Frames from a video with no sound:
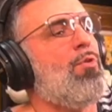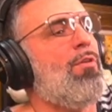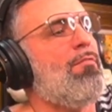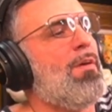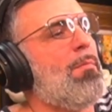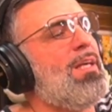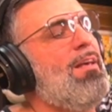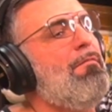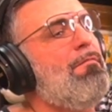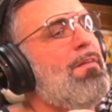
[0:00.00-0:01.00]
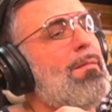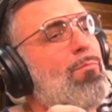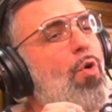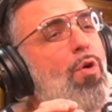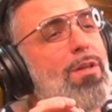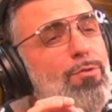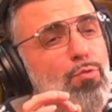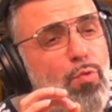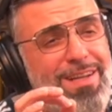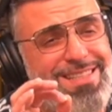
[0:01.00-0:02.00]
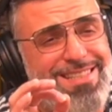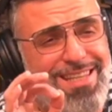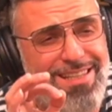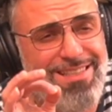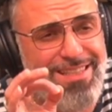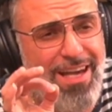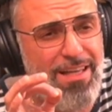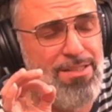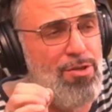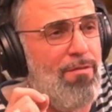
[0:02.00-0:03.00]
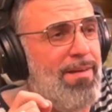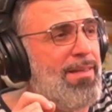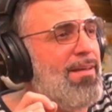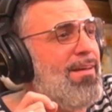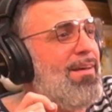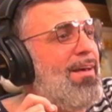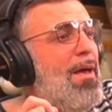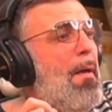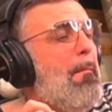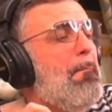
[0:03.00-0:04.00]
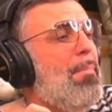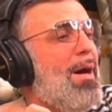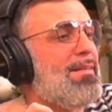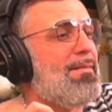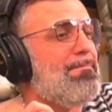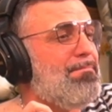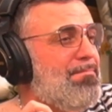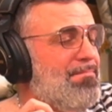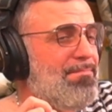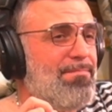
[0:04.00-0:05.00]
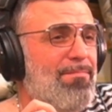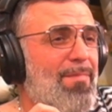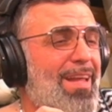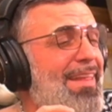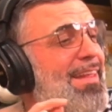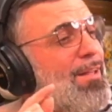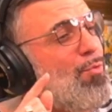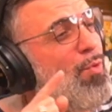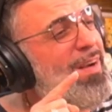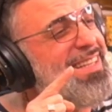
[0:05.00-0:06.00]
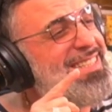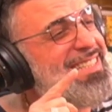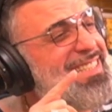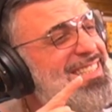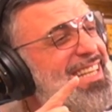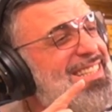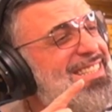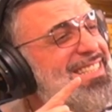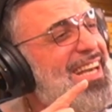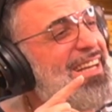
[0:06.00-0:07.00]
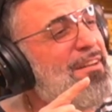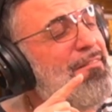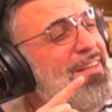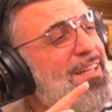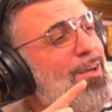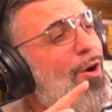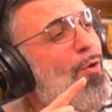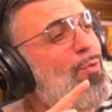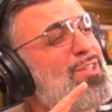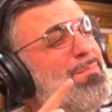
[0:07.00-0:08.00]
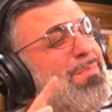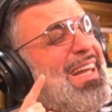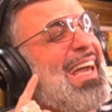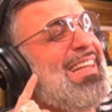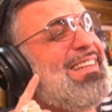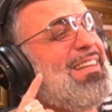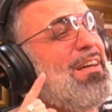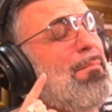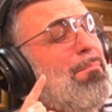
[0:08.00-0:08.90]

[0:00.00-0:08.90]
film it. He filmed only 26 seconds of it. But that 26-second video was played by